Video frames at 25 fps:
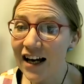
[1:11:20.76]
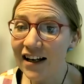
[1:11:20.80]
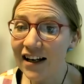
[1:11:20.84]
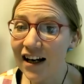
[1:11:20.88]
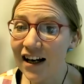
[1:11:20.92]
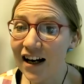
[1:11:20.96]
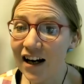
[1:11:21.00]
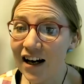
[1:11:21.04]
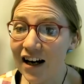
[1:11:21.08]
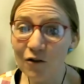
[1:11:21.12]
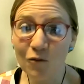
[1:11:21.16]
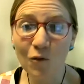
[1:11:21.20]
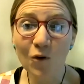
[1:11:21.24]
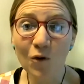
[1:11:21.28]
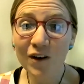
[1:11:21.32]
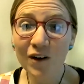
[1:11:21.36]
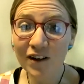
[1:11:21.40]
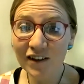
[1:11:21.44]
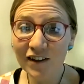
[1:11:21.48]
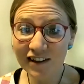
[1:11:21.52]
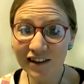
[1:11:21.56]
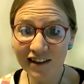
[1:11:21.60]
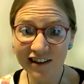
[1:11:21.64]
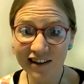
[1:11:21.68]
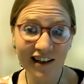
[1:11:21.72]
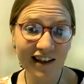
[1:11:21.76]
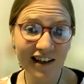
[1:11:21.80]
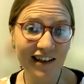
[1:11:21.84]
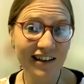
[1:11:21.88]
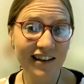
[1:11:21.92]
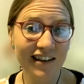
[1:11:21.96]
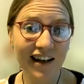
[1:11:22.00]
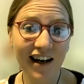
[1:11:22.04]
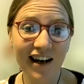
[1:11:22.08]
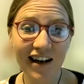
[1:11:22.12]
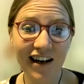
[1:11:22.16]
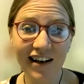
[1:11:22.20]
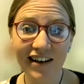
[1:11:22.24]
I warn
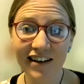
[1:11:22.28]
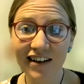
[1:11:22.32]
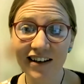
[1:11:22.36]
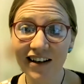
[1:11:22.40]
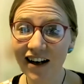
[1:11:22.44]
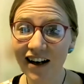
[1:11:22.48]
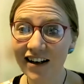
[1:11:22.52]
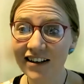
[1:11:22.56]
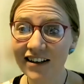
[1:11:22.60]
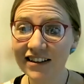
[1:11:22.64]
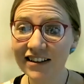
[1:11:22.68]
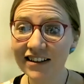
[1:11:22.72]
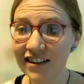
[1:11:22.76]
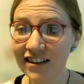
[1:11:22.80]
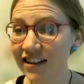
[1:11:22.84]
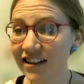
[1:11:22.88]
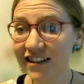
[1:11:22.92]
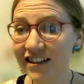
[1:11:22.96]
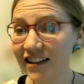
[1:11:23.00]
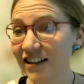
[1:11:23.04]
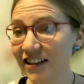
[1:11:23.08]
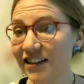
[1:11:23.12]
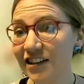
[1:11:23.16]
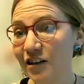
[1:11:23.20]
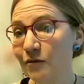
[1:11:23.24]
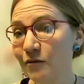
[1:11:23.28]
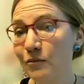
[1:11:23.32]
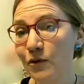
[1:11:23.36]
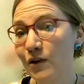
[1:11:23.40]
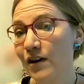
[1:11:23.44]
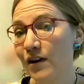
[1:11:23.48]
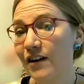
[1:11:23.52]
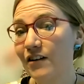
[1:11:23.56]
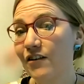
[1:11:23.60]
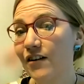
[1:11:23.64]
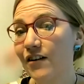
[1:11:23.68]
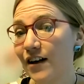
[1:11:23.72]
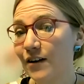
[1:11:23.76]
that I study
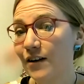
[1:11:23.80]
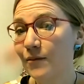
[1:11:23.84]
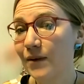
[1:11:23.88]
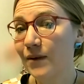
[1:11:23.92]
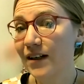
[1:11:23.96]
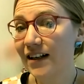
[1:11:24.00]
contemporary crime.